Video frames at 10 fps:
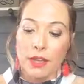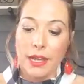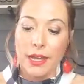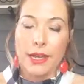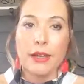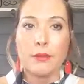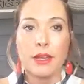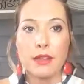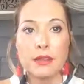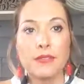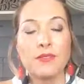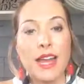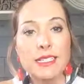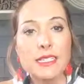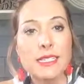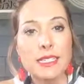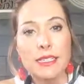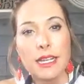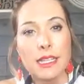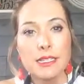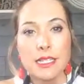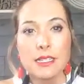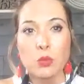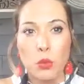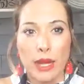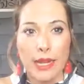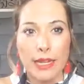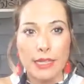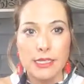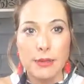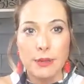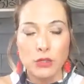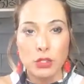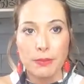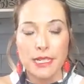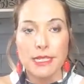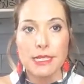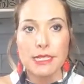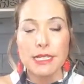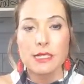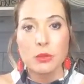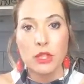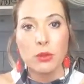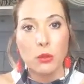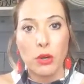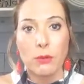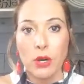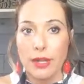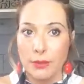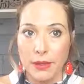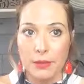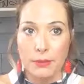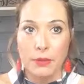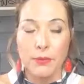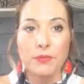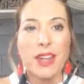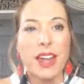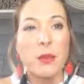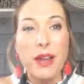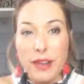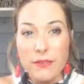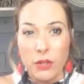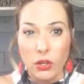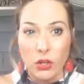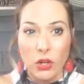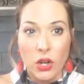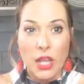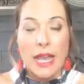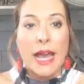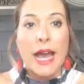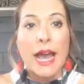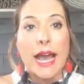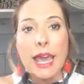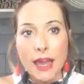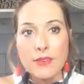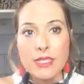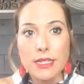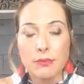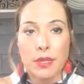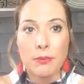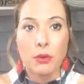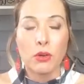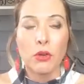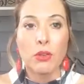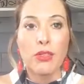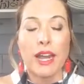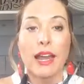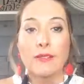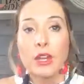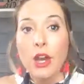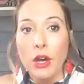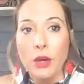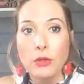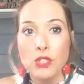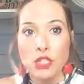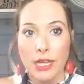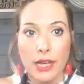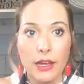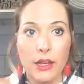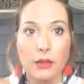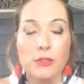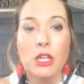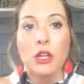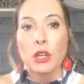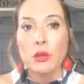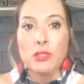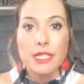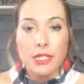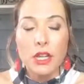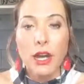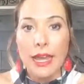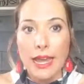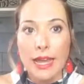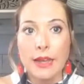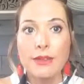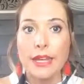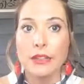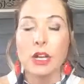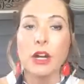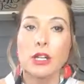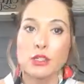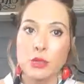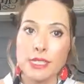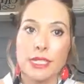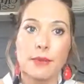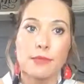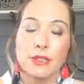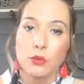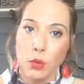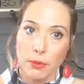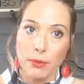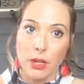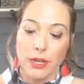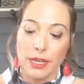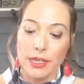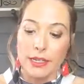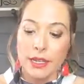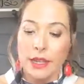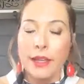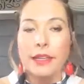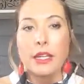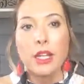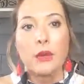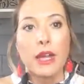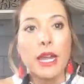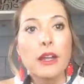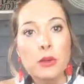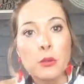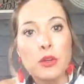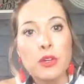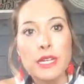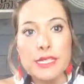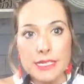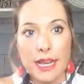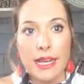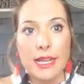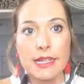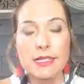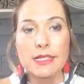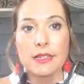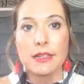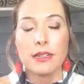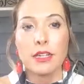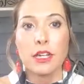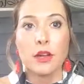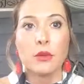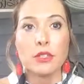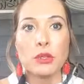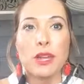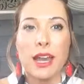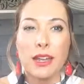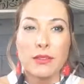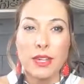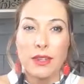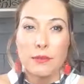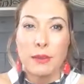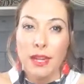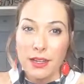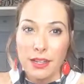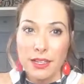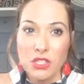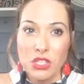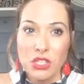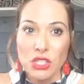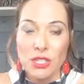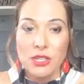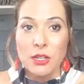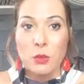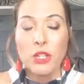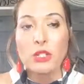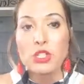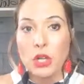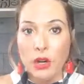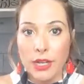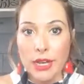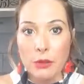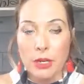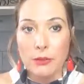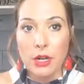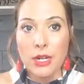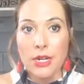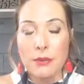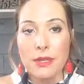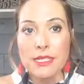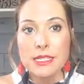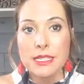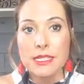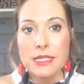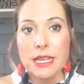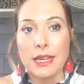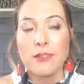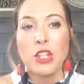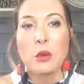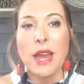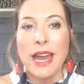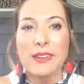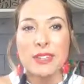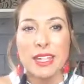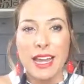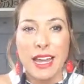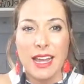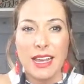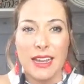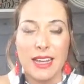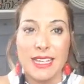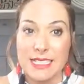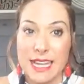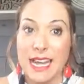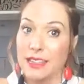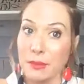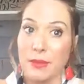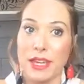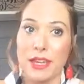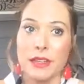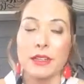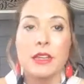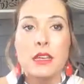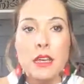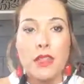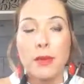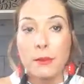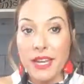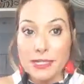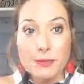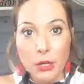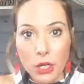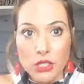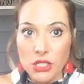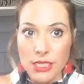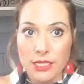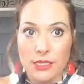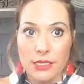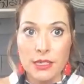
The fastest and easiest way to build your business is with your warm market people. However, I have seen people that I've coached and helped who did not have a large receptive warm market. Eric Worre says, you kind of get punished when you start a network marketing business if you haven't exactly been the best person.